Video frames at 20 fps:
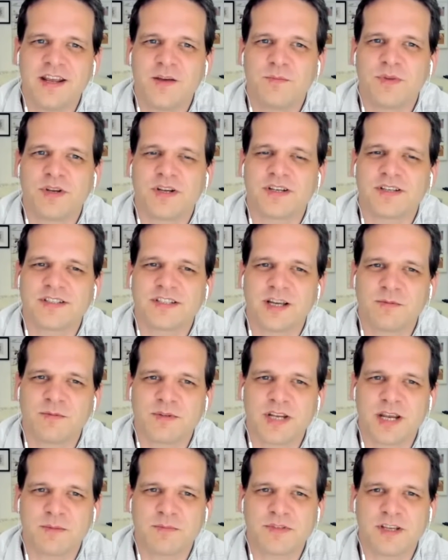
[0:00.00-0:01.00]
Because
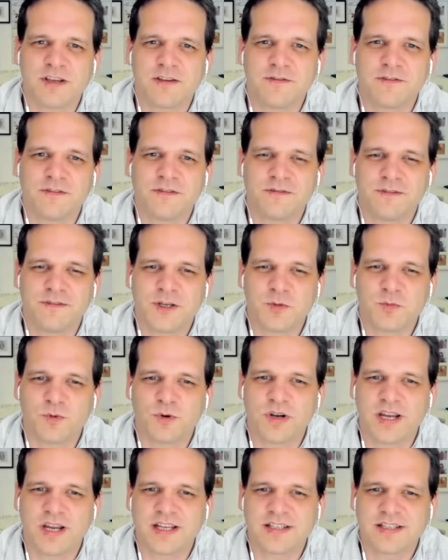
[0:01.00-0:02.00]
sometimes
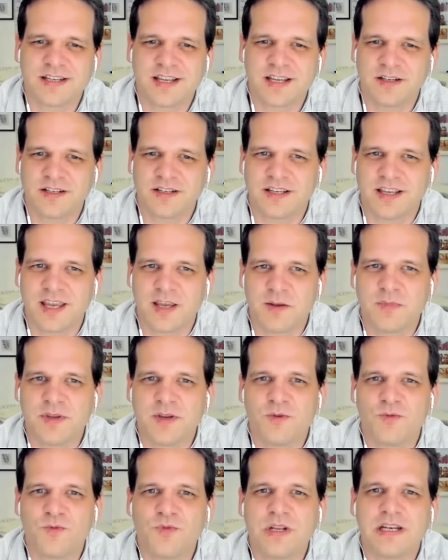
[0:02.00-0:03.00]
Facebook ads can
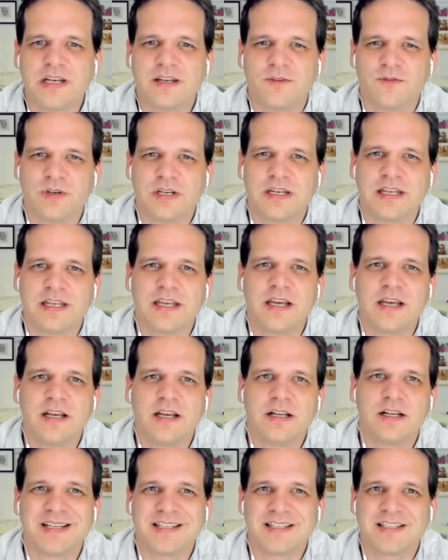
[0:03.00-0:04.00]
be really, really
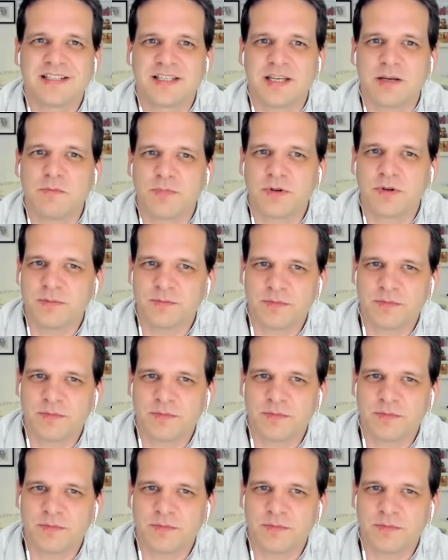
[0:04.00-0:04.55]
simple.